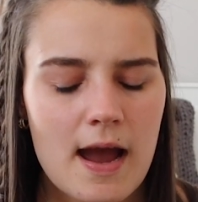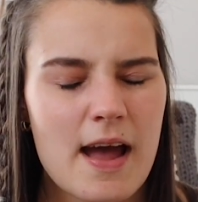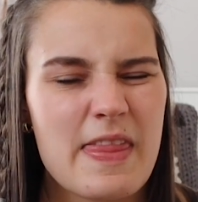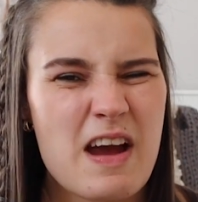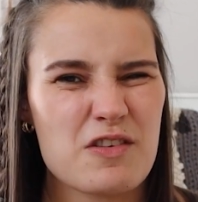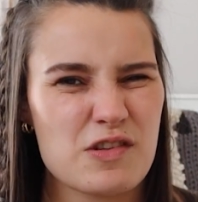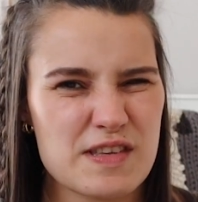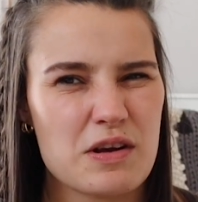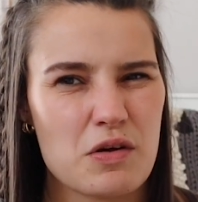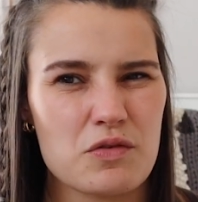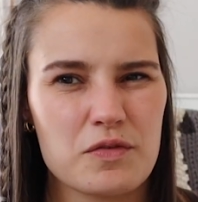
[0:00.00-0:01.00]
And they're
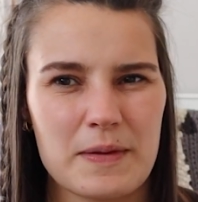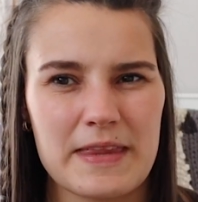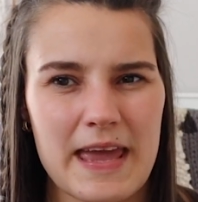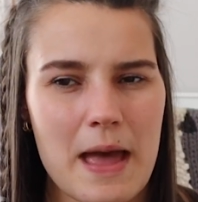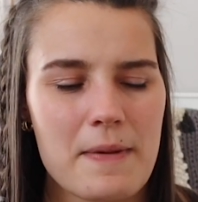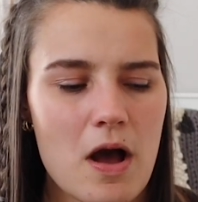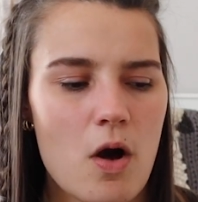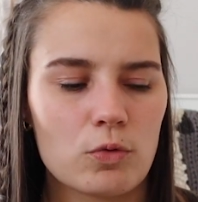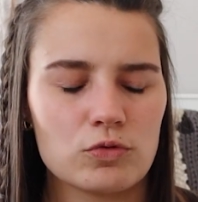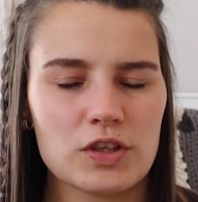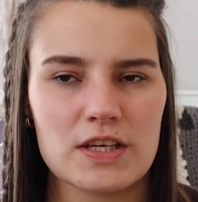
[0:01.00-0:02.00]
also good for when they get a bit
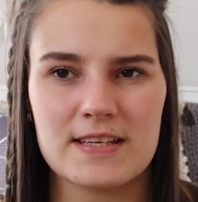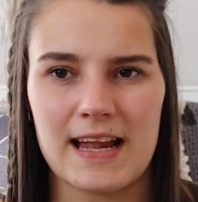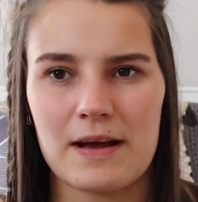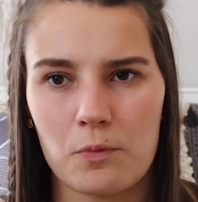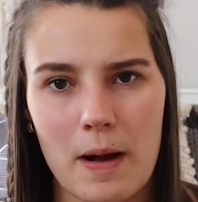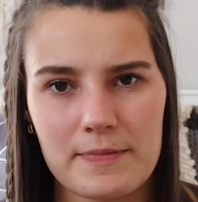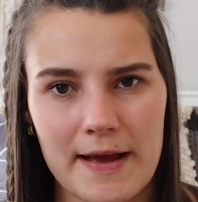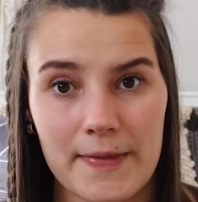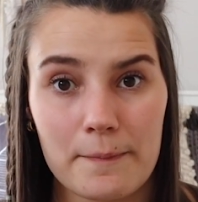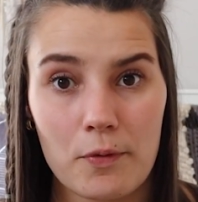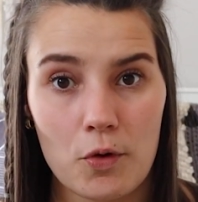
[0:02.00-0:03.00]
older to like wipe
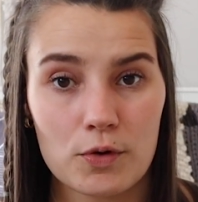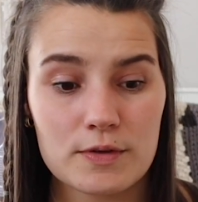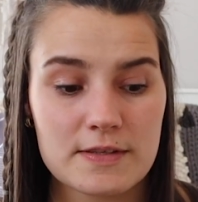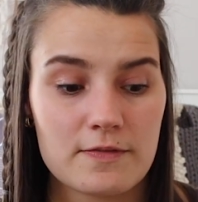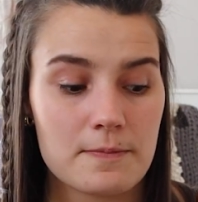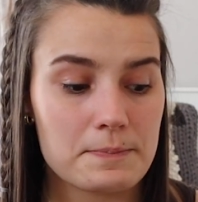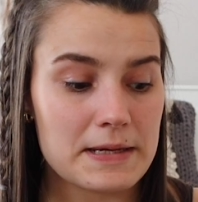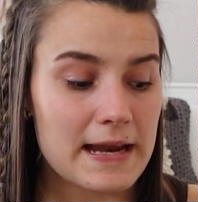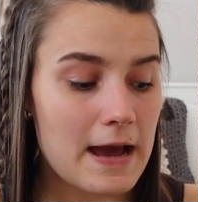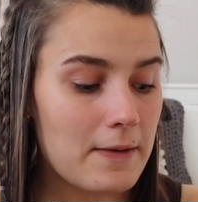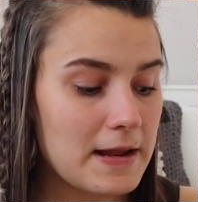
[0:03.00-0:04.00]
down the paws if they've
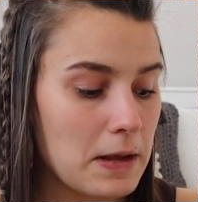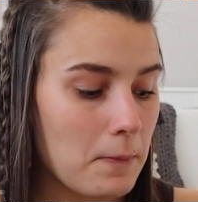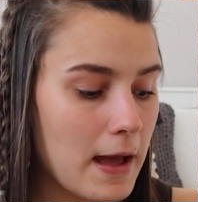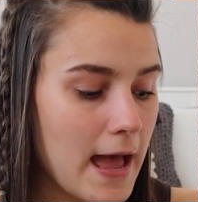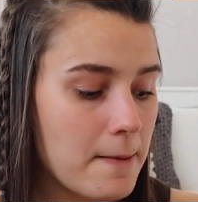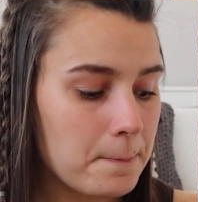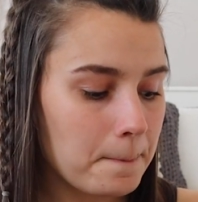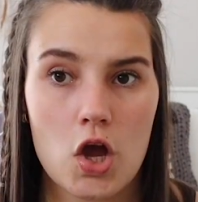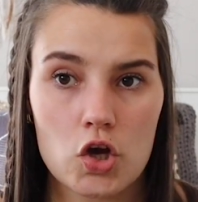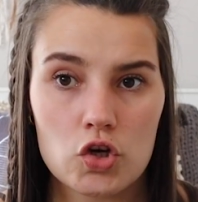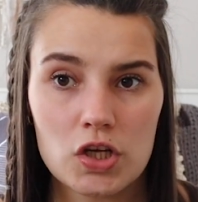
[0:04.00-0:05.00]
been out anywhere.
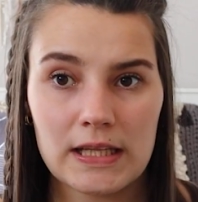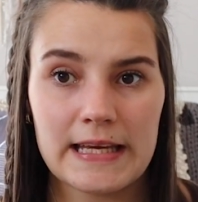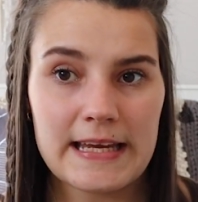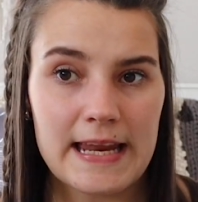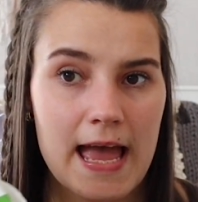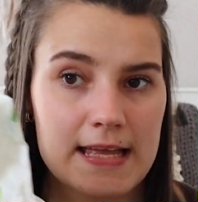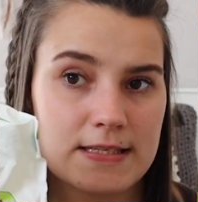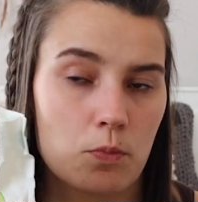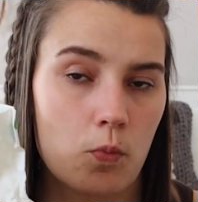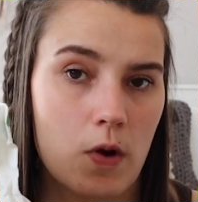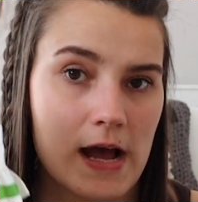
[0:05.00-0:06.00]
A good cleaner and
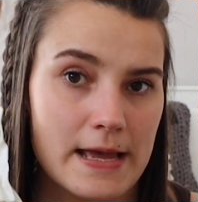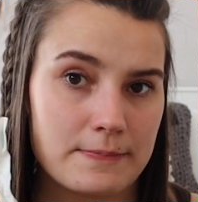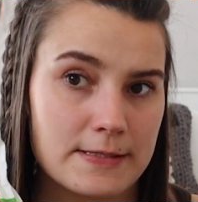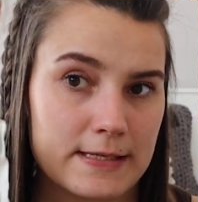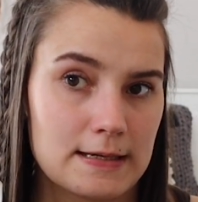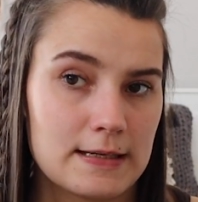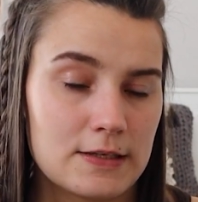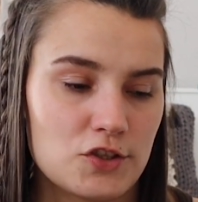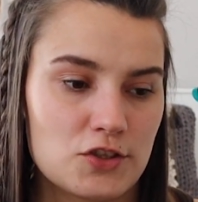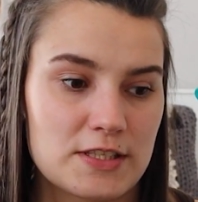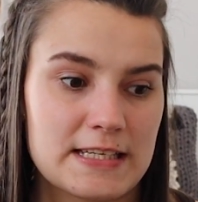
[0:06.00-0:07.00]
some wipes
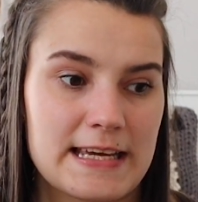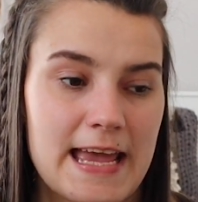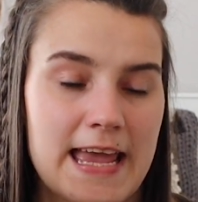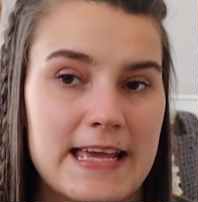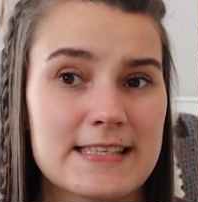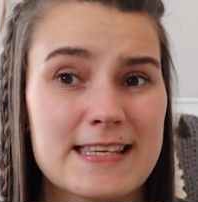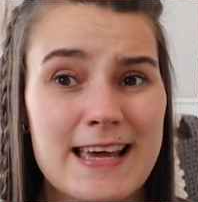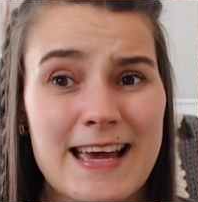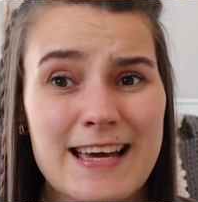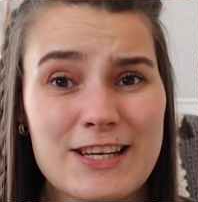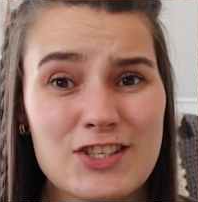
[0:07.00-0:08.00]
just in case.
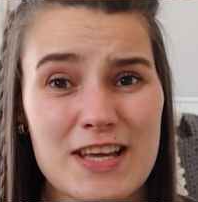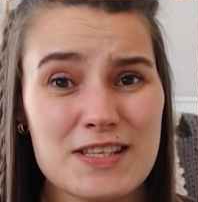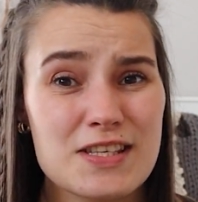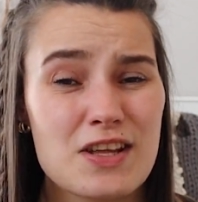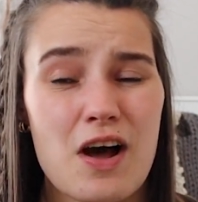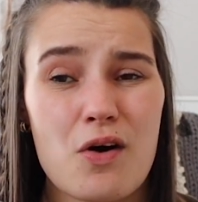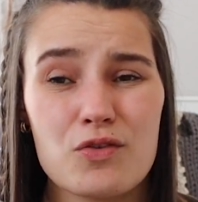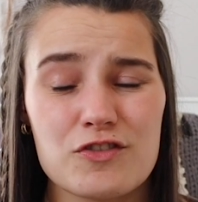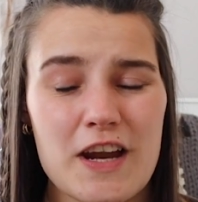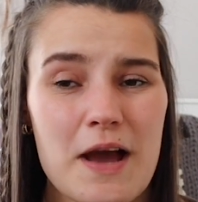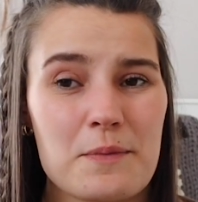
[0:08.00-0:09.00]
Chances are
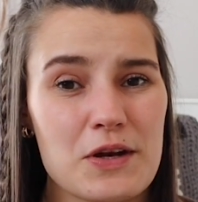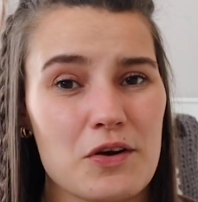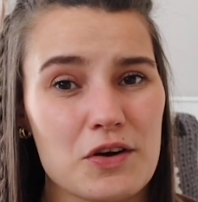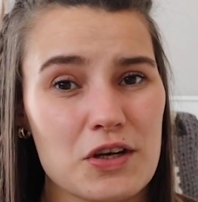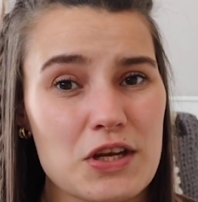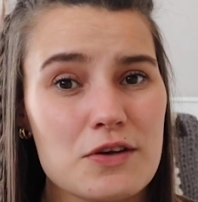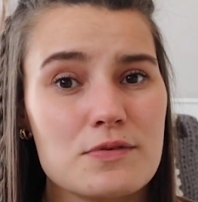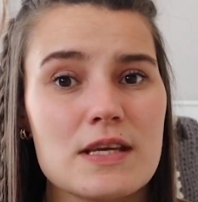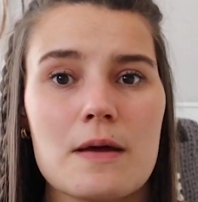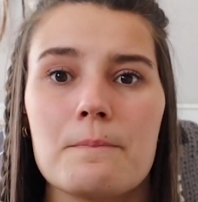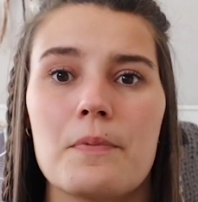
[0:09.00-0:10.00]
under an hour you're not going to use
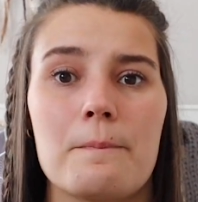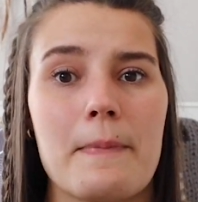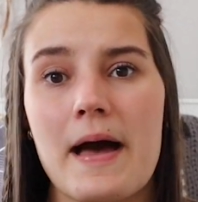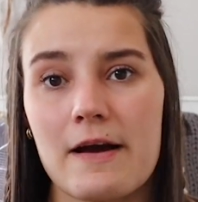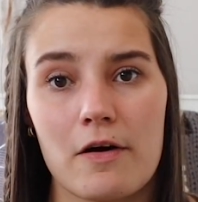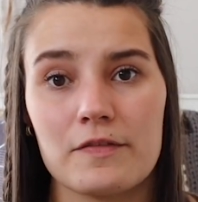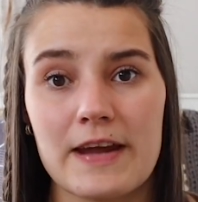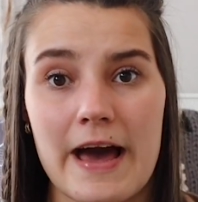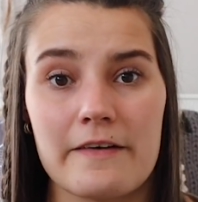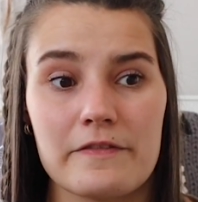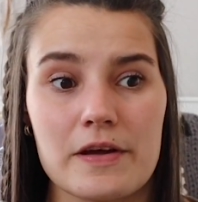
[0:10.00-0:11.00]
them, but better off to
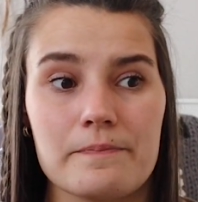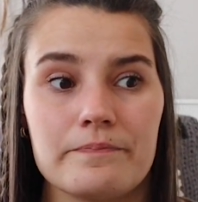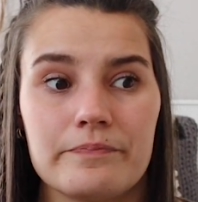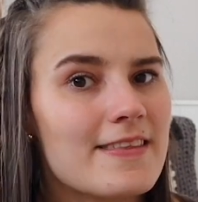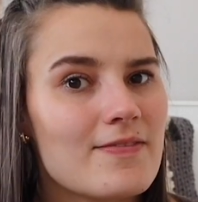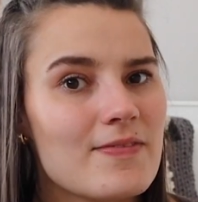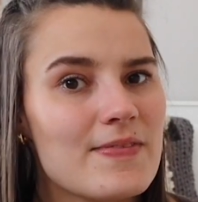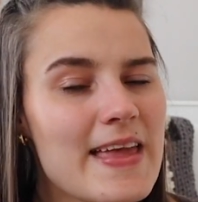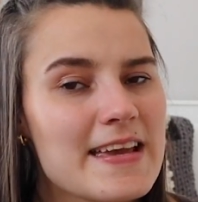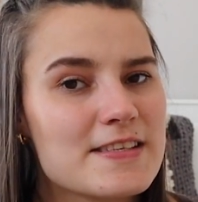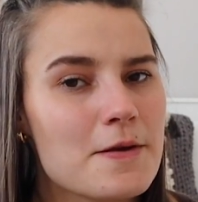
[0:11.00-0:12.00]
have them.
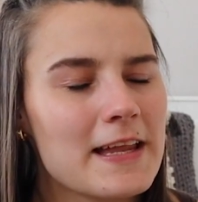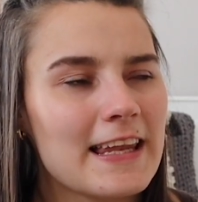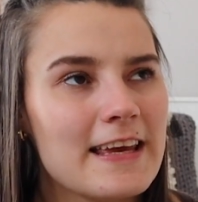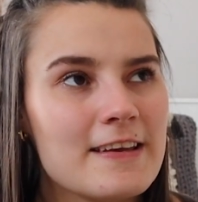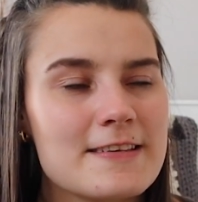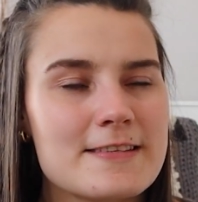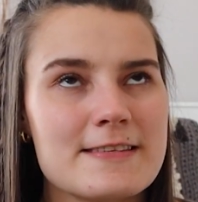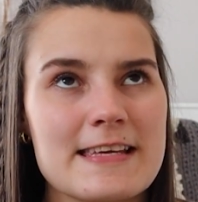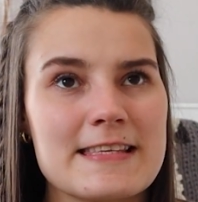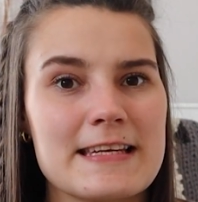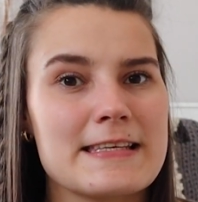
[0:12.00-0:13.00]
Next on my list
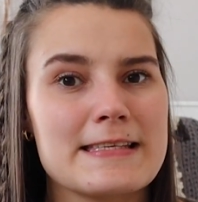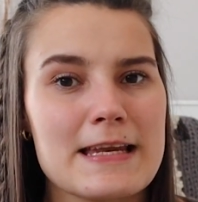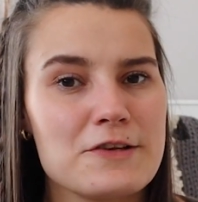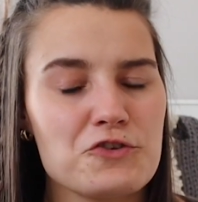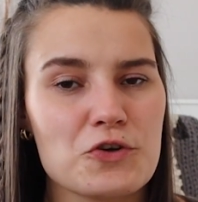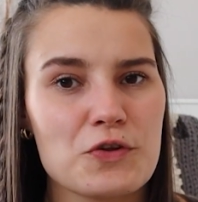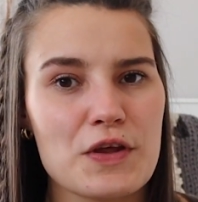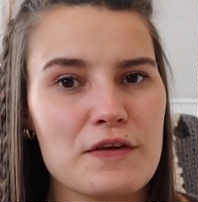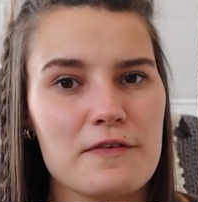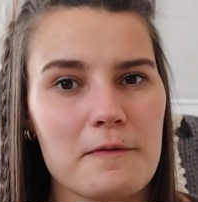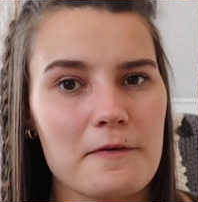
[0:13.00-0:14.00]
is an essential that
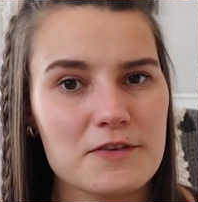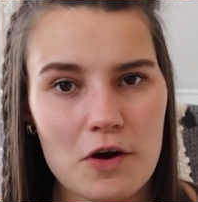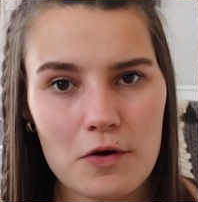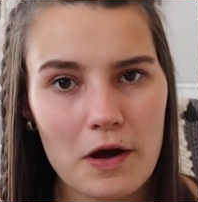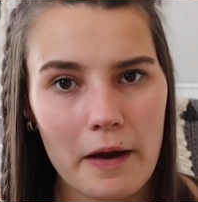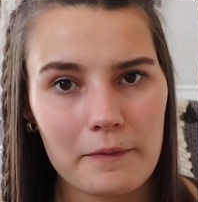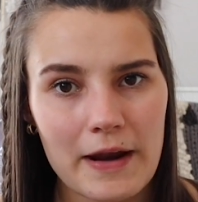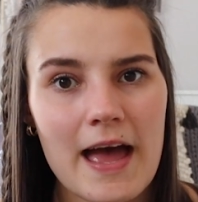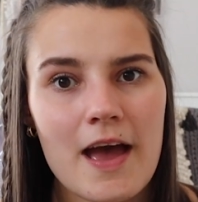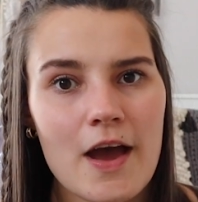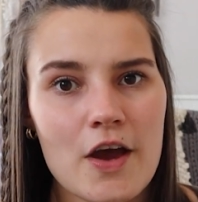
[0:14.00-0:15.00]
if you're a dog
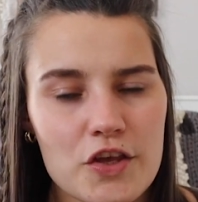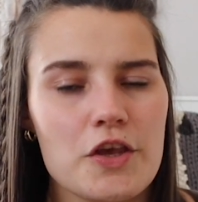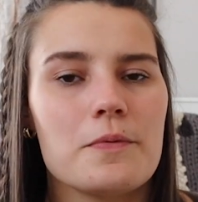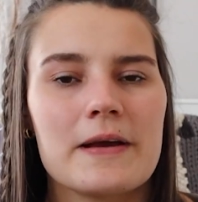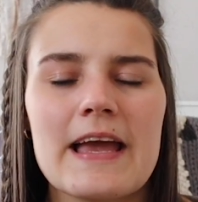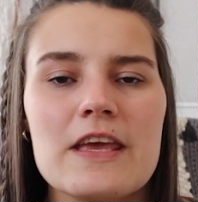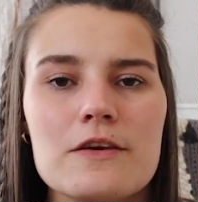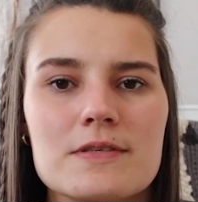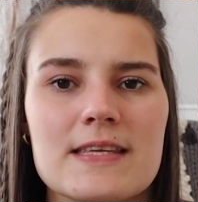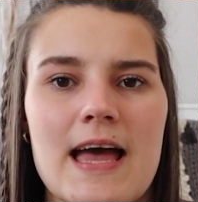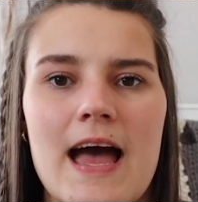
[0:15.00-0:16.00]
owner, you will get
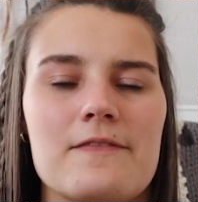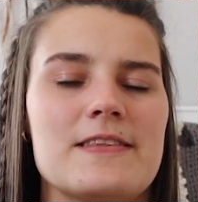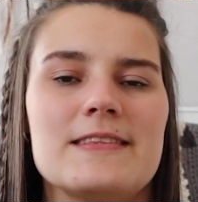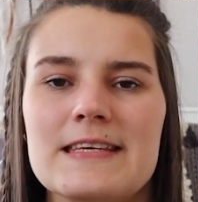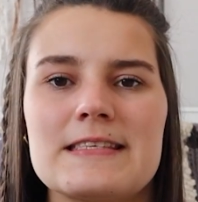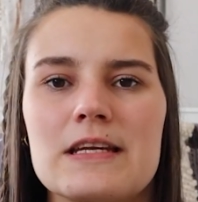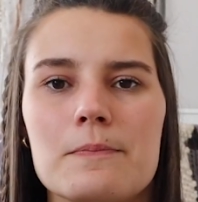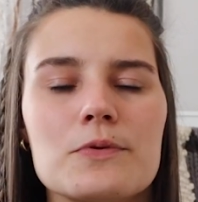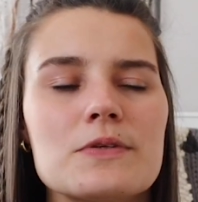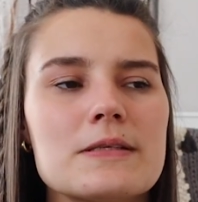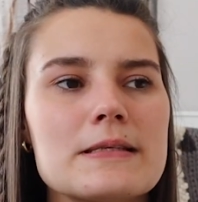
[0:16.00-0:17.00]
used to having these in
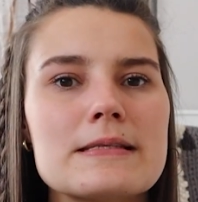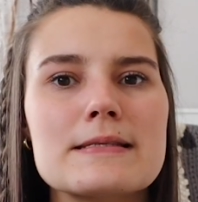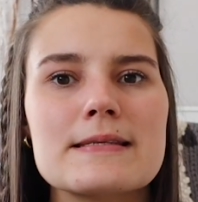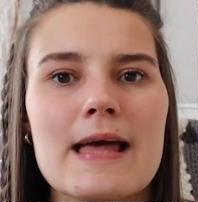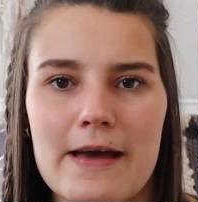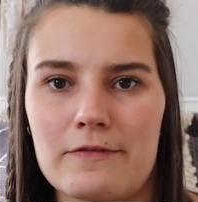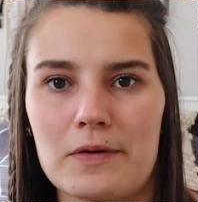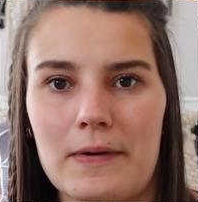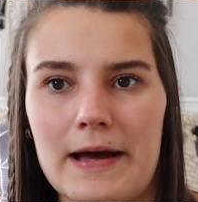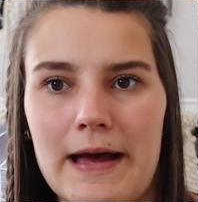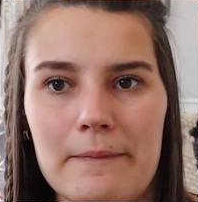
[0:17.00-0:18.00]
abundance
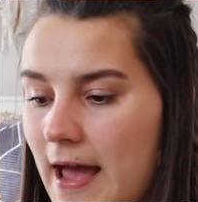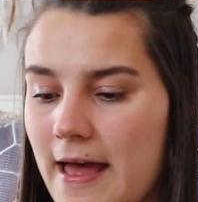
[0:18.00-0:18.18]
everywhere.